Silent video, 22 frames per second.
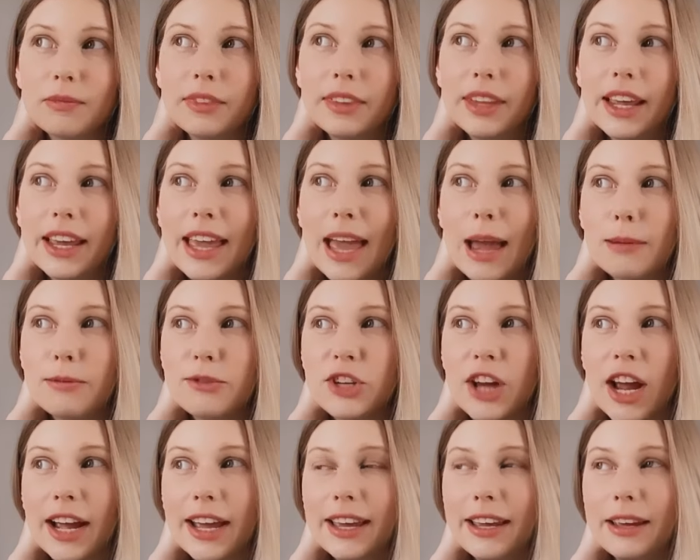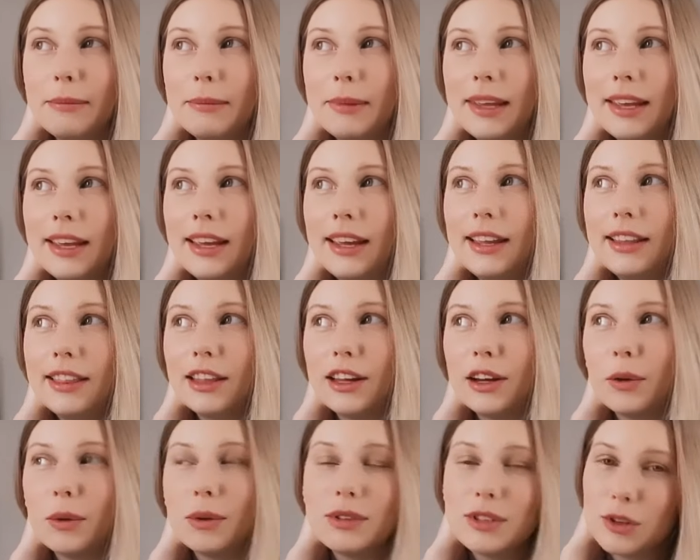They kept checking me.
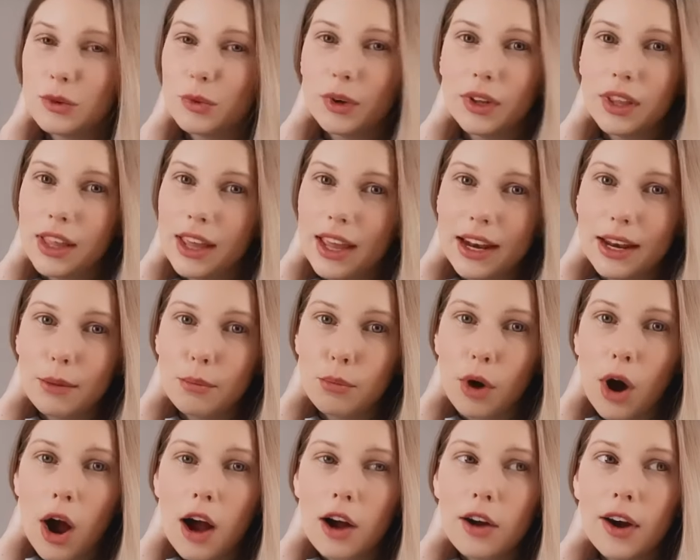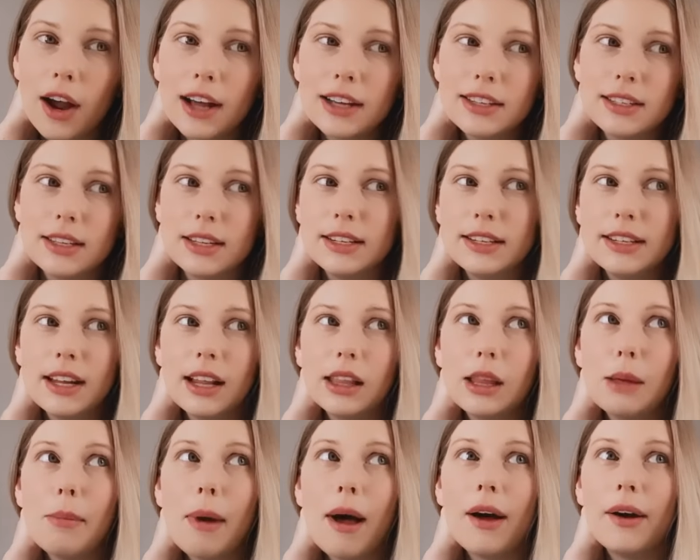There wasn't really any progress until
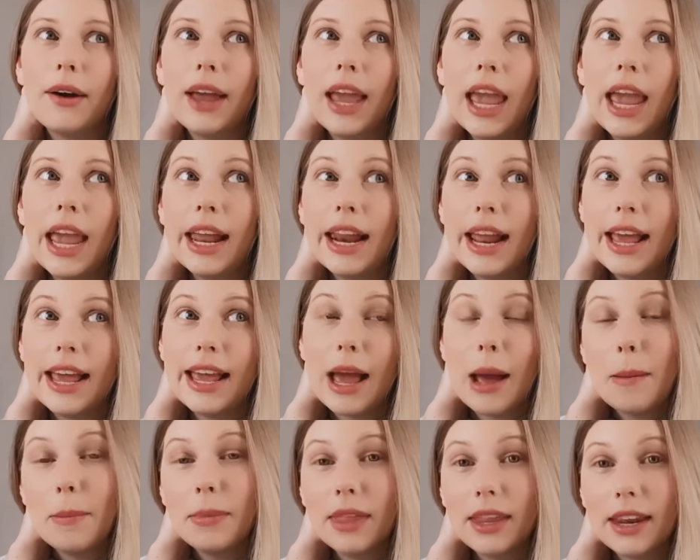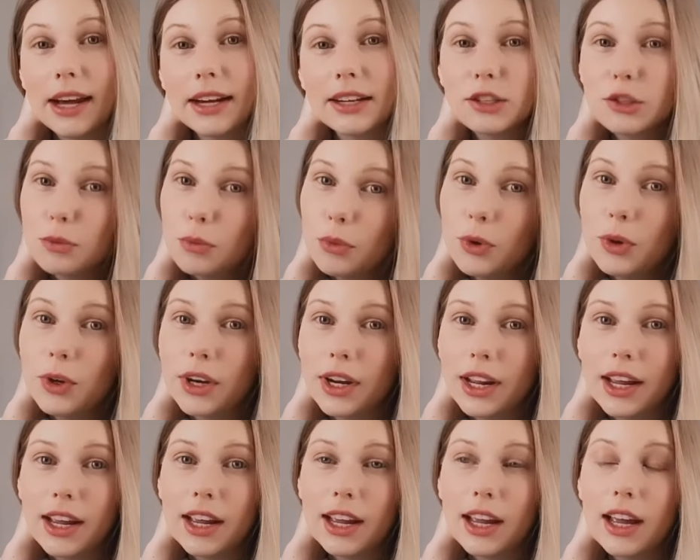about 8 a.m. the next
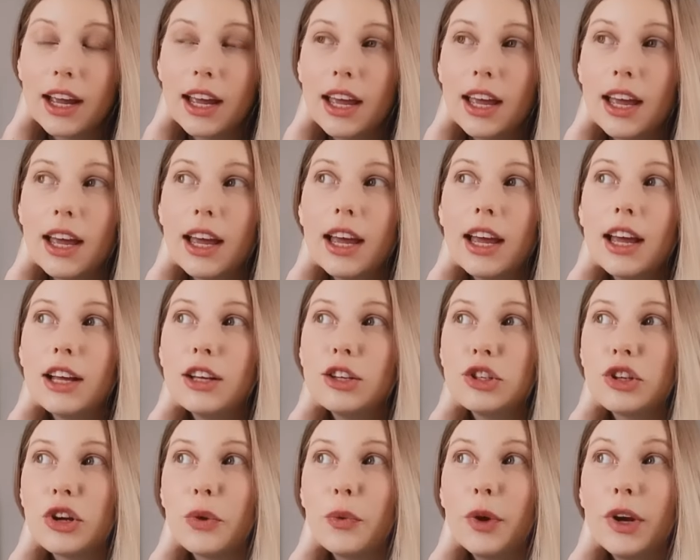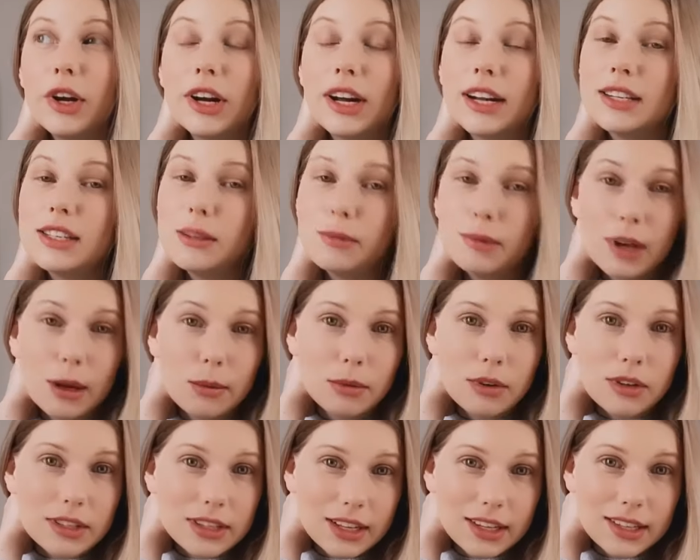morning. So we are at September
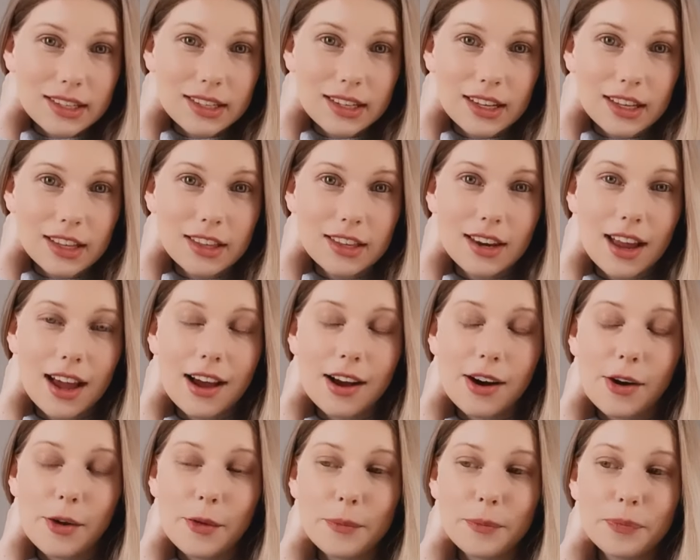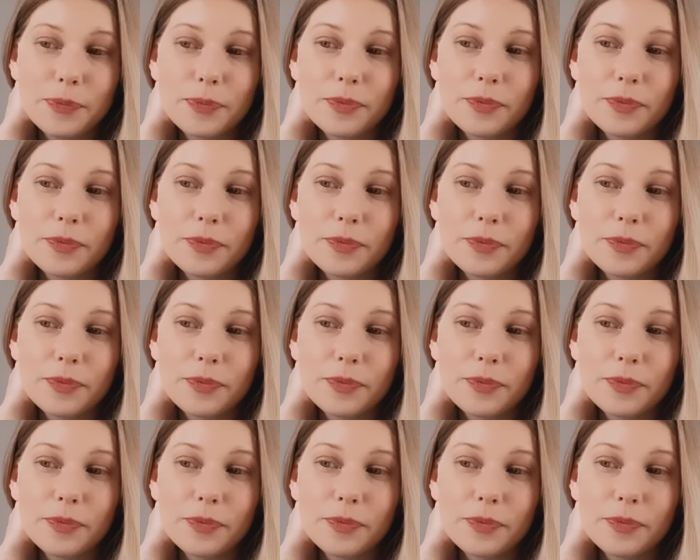16th now.